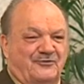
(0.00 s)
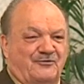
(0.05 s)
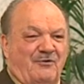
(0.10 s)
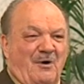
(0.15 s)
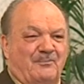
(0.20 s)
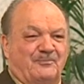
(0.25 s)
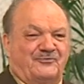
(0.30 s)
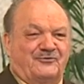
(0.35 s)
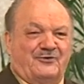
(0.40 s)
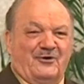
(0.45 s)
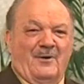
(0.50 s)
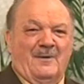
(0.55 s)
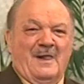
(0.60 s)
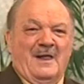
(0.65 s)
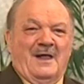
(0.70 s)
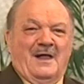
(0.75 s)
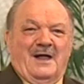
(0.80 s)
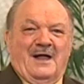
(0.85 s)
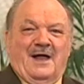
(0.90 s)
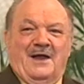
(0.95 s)
scripture
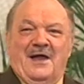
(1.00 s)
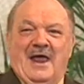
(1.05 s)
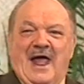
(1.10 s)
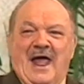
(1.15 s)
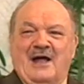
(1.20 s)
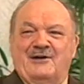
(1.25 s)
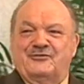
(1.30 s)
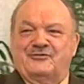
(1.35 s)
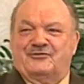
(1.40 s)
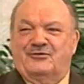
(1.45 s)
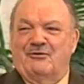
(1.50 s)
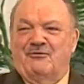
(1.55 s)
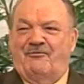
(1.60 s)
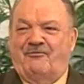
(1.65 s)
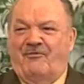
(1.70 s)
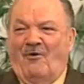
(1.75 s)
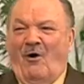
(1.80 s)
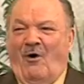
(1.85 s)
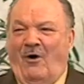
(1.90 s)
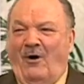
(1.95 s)
in Acts 2
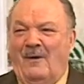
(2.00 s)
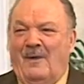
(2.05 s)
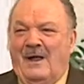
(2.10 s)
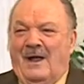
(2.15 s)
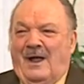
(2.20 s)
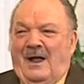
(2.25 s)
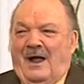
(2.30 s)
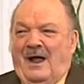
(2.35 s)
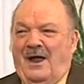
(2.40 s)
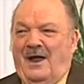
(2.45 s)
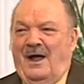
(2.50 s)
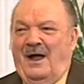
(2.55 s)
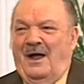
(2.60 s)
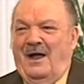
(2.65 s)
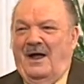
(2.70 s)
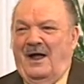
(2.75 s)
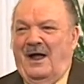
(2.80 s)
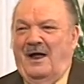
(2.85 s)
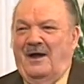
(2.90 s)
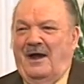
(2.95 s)
4,
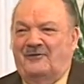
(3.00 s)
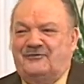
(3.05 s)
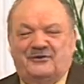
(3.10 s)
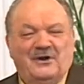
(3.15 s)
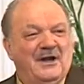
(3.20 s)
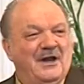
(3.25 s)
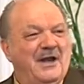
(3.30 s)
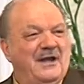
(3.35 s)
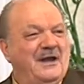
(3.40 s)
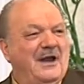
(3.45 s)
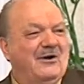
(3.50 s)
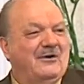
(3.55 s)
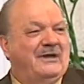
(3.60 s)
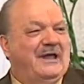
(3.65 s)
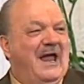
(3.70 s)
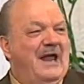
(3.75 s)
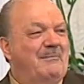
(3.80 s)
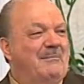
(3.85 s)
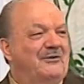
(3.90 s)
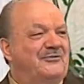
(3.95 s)
uh, and it said, And there
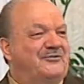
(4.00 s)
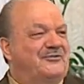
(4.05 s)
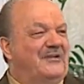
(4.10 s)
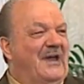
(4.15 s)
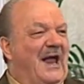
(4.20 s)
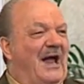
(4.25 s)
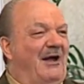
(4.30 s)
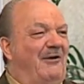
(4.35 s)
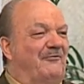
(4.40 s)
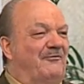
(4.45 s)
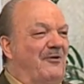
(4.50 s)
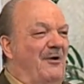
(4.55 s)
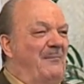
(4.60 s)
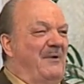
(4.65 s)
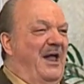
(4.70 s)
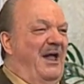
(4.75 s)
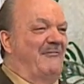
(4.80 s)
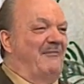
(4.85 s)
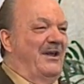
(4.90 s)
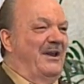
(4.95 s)
came a sound from
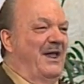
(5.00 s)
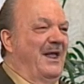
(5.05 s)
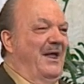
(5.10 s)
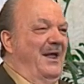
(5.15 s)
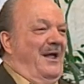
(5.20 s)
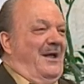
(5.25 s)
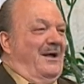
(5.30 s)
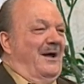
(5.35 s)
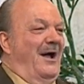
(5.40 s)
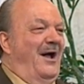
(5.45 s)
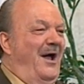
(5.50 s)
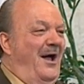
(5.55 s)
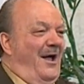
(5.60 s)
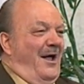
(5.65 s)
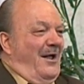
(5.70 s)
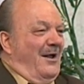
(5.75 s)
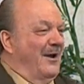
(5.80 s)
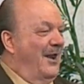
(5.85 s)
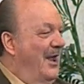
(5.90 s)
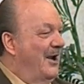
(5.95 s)
heaven uh,
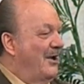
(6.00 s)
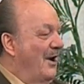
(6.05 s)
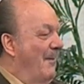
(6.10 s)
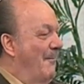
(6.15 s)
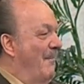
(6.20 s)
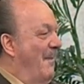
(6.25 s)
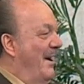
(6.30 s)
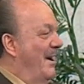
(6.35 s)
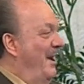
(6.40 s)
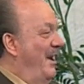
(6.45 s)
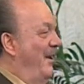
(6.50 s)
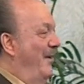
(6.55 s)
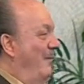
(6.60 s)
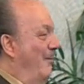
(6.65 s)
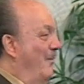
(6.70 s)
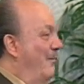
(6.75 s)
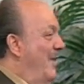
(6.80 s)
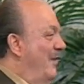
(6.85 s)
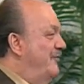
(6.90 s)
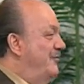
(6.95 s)
like a mighty
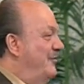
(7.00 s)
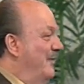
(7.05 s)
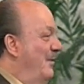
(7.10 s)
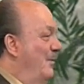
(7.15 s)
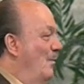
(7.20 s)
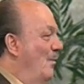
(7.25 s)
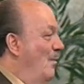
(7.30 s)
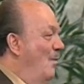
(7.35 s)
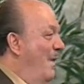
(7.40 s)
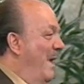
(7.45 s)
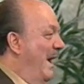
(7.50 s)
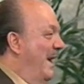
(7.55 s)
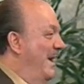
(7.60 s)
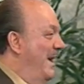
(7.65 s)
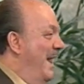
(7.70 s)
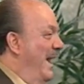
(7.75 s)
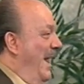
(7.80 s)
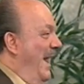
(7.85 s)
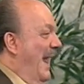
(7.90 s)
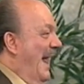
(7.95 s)
rushing
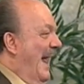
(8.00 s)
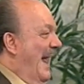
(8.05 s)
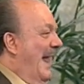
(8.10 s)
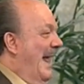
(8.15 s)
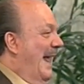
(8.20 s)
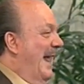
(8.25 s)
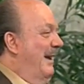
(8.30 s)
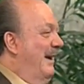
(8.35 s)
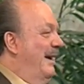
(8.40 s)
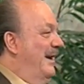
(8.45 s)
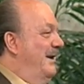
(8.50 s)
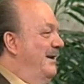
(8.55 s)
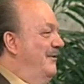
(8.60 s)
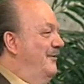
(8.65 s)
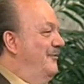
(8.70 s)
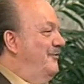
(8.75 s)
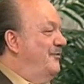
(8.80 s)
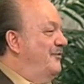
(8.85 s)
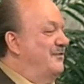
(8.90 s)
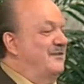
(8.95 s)
wind,
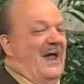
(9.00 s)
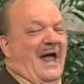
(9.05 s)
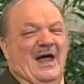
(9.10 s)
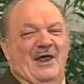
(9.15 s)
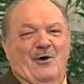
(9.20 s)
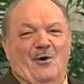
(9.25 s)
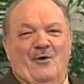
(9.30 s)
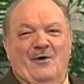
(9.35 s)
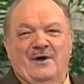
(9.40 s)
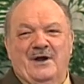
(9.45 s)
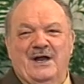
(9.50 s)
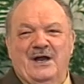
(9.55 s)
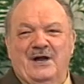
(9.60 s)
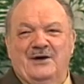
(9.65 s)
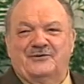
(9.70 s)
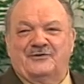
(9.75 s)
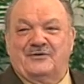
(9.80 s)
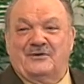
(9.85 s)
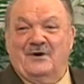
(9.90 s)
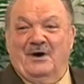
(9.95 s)
and sat on
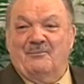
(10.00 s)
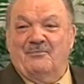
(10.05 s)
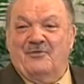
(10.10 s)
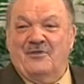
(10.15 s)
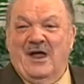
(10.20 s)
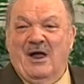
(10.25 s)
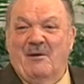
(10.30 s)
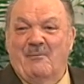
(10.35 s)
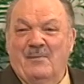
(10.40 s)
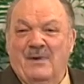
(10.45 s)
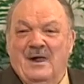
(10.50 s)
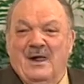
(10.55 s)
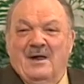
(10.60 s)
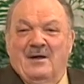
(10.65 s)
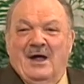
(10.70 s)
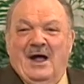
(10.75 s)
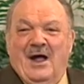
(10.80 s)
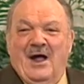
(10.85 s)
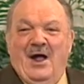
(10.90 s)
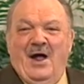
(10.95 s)
each of them,
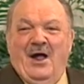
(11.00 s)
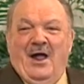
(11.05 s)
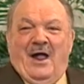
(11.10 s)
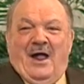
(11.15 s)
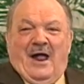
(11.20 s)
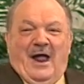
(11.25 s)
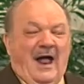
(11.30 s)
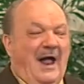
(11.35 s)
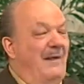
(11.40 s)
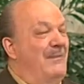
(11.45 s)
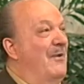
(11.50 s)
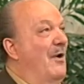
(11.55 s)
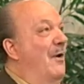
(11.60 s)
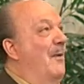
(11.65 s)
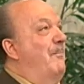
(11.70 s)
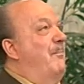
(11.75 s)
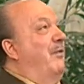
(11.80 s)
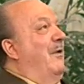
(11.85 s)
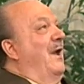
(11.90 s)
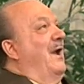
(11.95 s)
uh, and
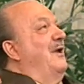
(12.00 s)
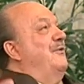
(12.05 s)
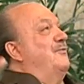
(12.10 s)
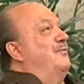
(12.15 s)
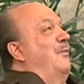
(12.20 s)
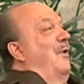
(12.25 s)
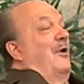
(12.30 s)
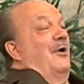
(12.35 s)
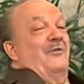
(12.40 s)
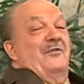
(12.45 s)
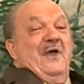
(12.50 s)
the place where